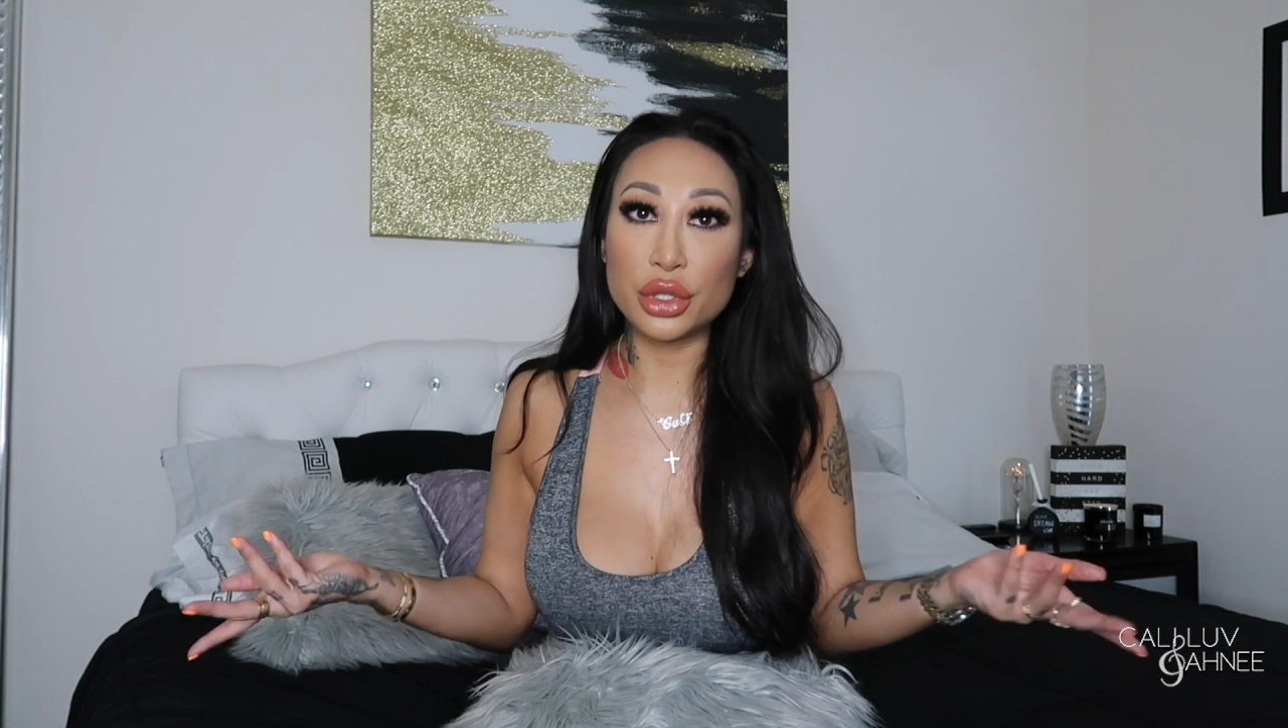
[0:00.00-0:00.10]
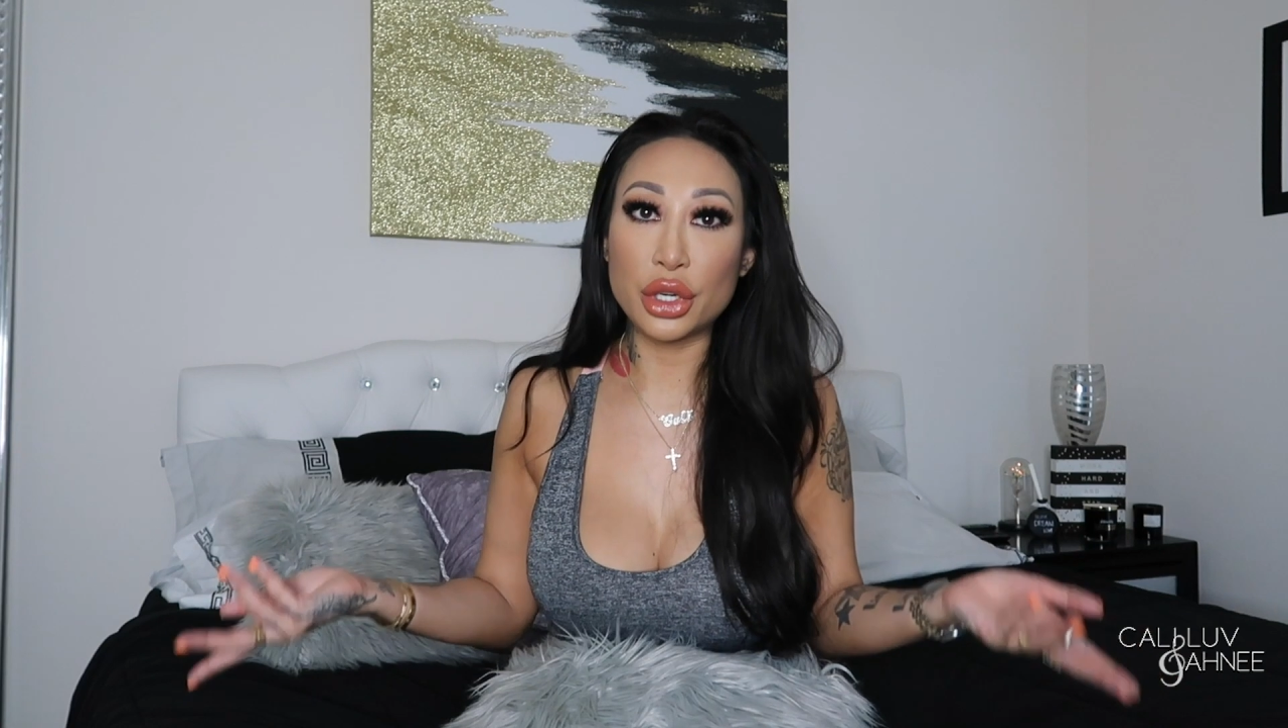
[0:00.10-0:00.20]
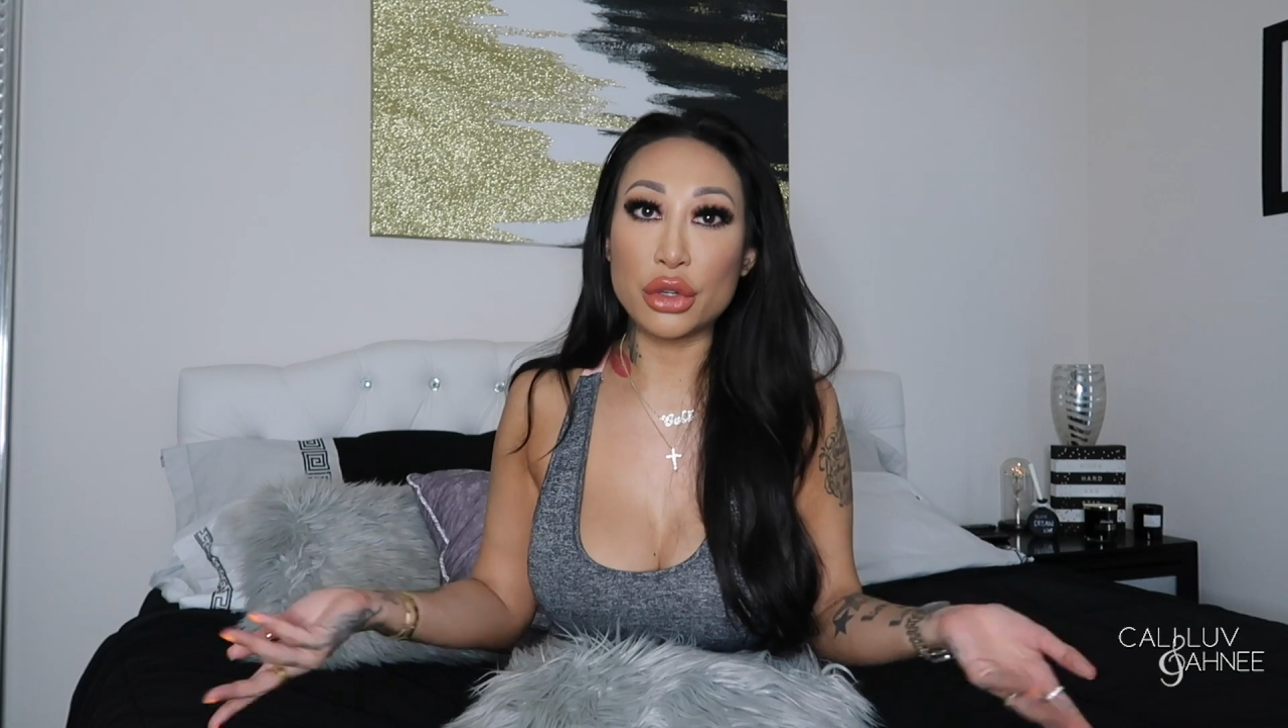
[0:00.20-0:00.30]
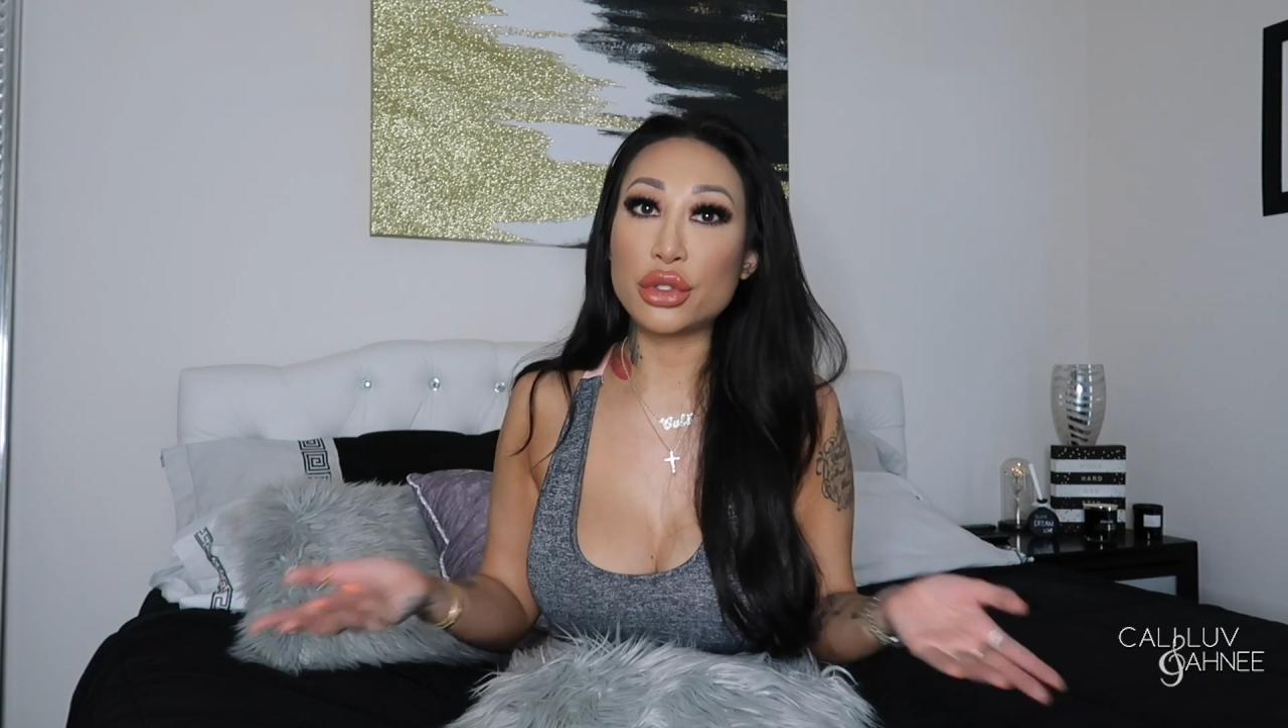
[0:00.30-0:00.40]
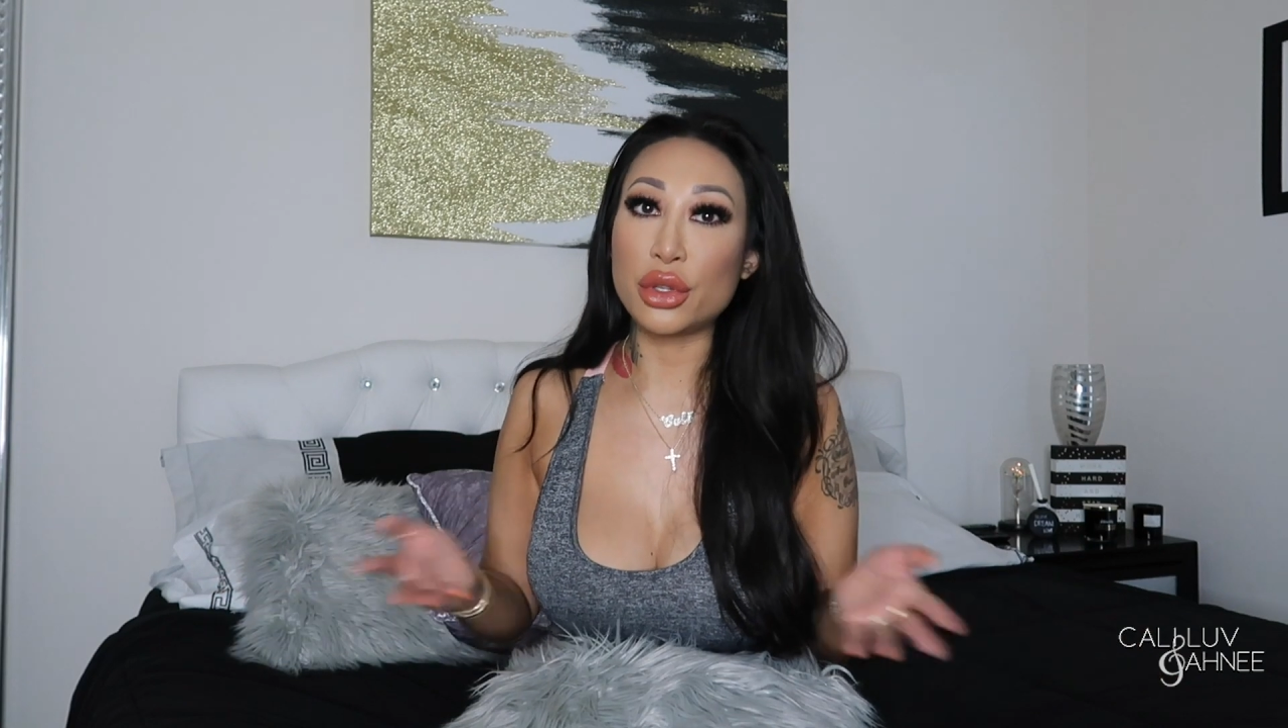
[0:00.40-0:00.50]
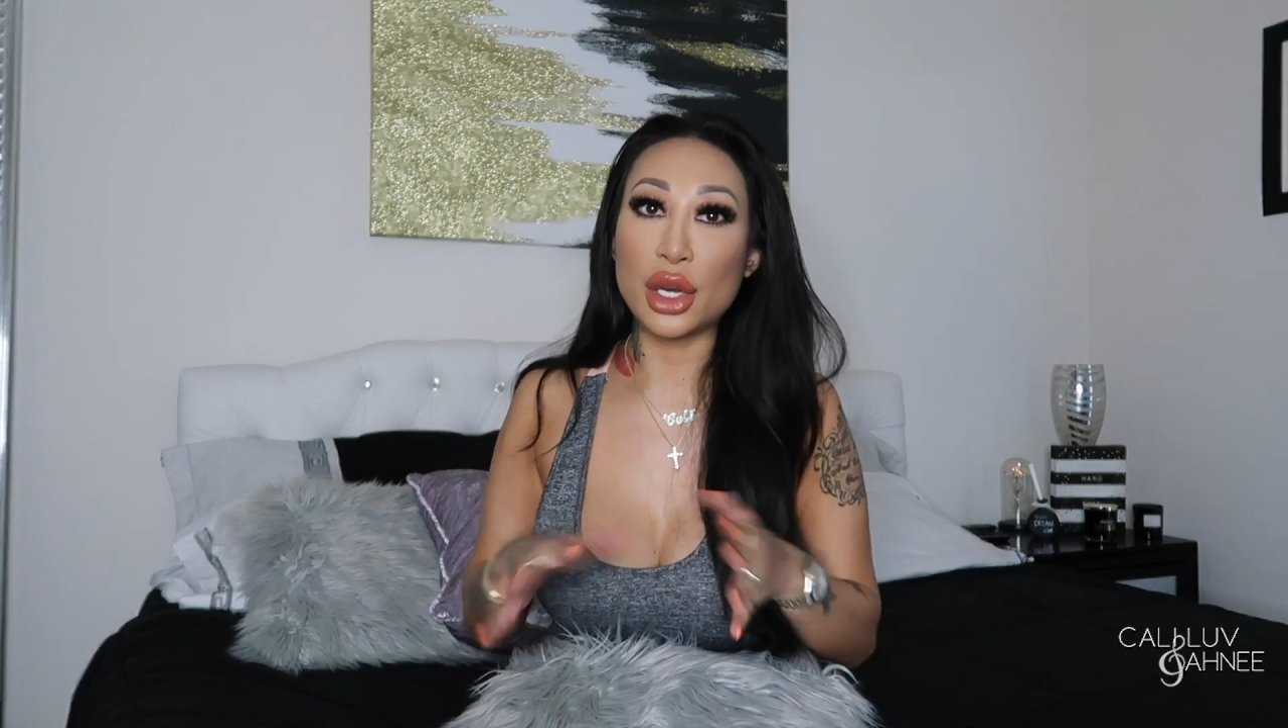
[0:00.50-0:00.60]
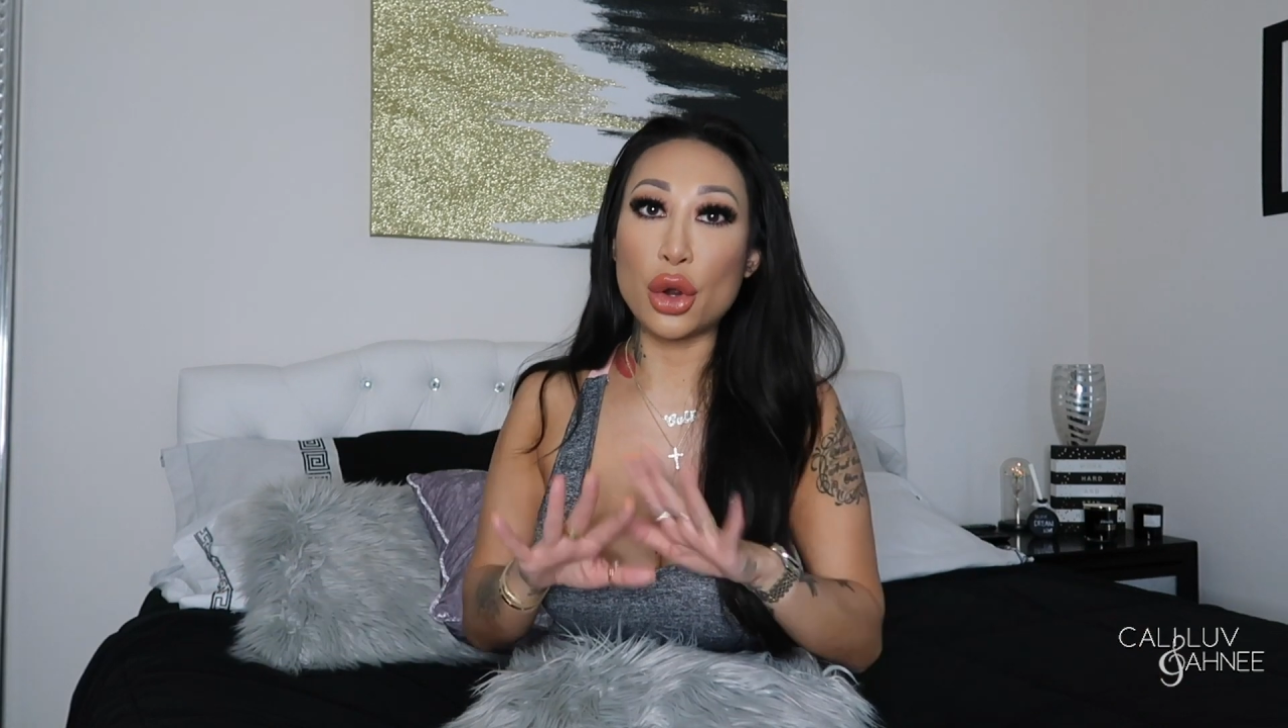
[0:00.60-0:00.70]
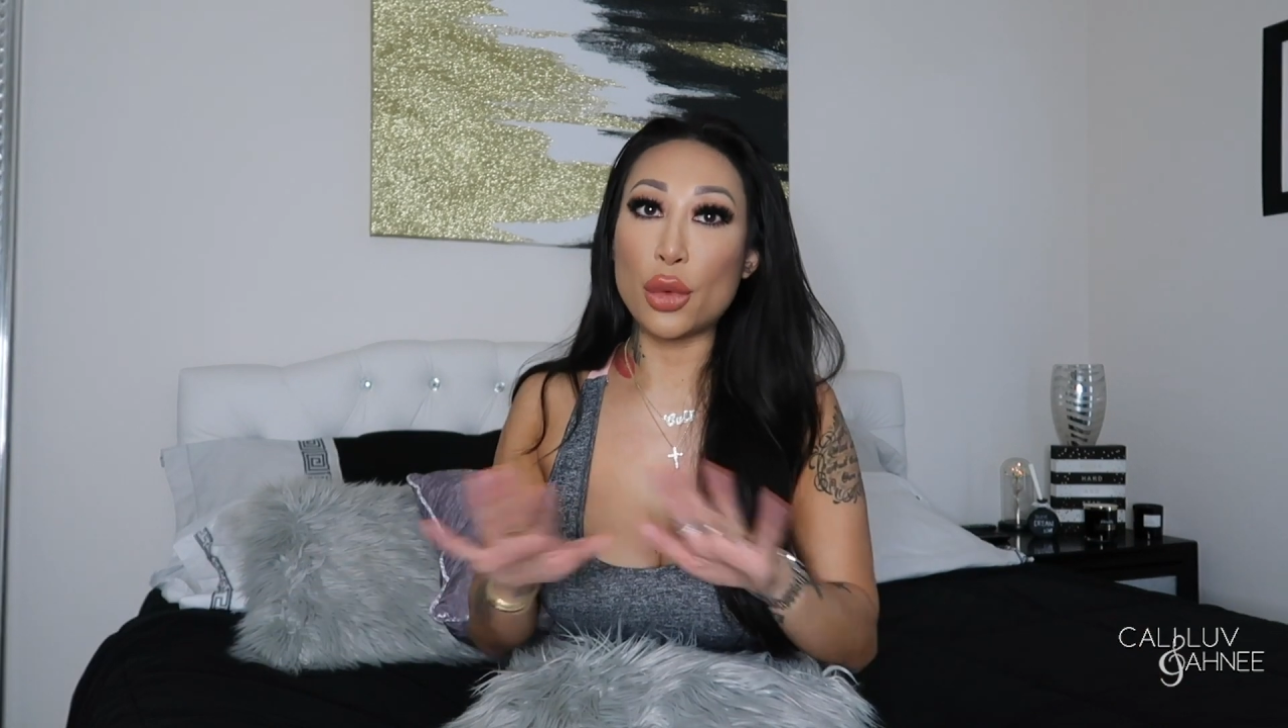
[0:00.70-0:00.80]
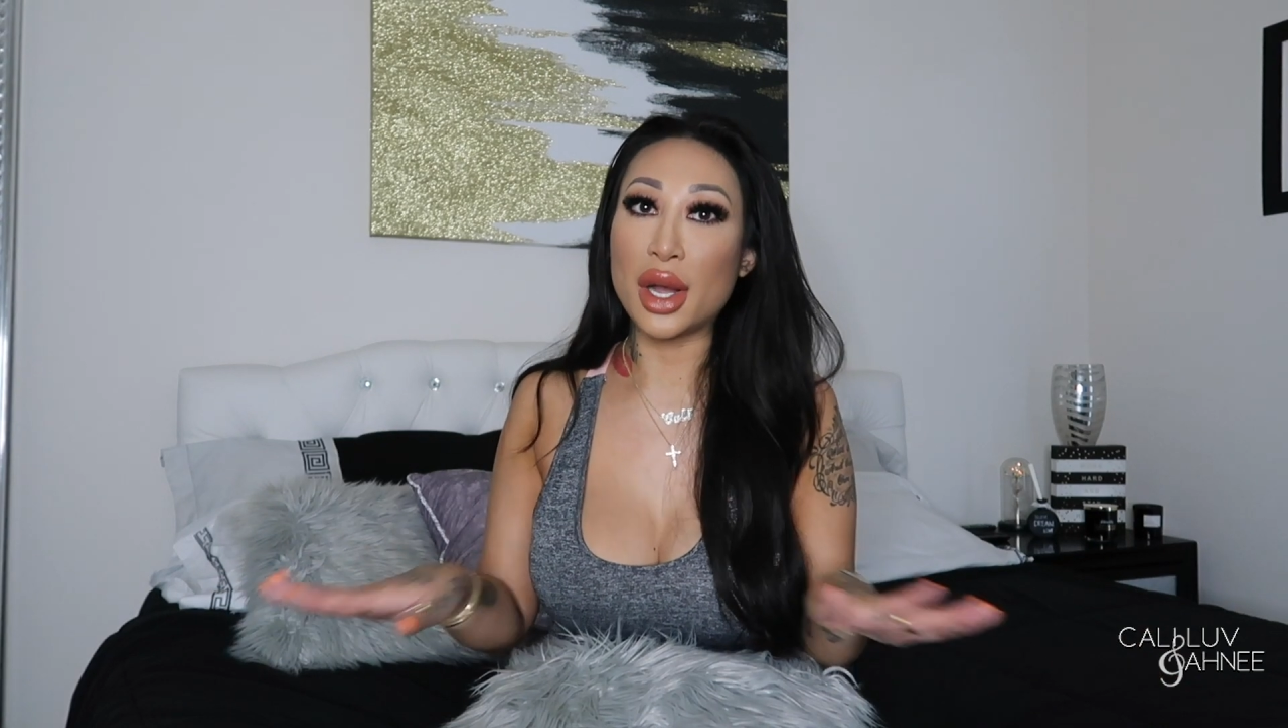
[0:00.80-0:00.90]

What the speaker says: you know, so they don't